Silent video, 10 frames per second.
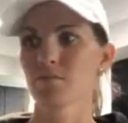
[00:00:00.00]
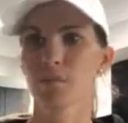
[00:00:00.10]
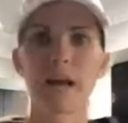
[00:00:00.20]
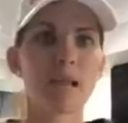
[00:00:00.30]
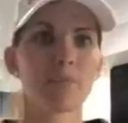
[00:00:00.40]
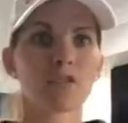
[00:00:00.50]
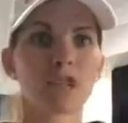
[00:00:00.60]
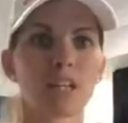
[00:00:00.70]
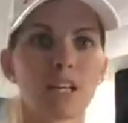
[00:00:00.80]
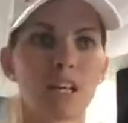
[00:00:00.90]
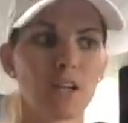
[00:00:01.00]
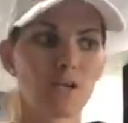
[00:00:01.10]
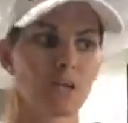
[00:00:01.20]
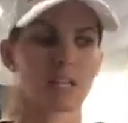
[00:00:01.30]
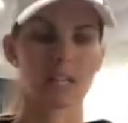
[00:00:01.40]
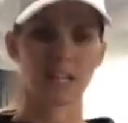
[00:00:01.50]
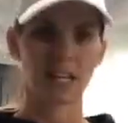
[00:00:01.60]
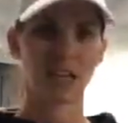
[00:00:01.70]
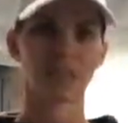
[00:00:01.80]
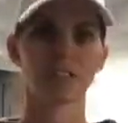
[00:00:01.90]
pineapple chicken night, you can take it
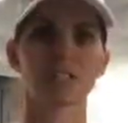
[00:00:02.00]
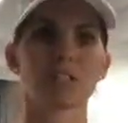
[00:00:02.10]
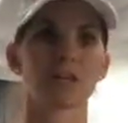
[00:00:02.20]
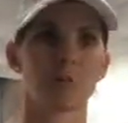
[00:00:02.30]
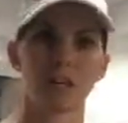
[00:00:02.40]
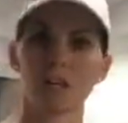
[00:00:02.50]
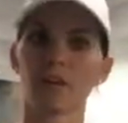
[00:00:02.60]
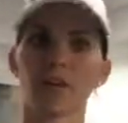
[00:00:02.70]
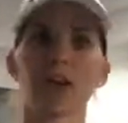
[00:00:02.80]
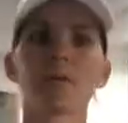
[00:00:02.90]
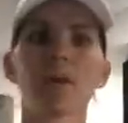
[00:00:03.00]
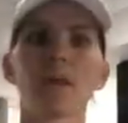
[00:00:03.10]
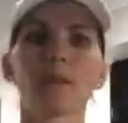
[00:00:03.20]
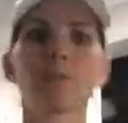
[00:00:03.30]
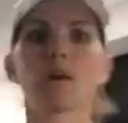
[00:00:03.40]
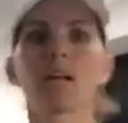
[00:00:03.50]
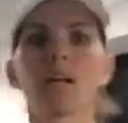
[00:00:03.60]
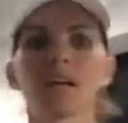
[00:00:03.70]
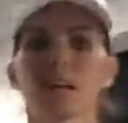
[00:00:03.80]
out of the freezer, put it in the crock pot in the morning, and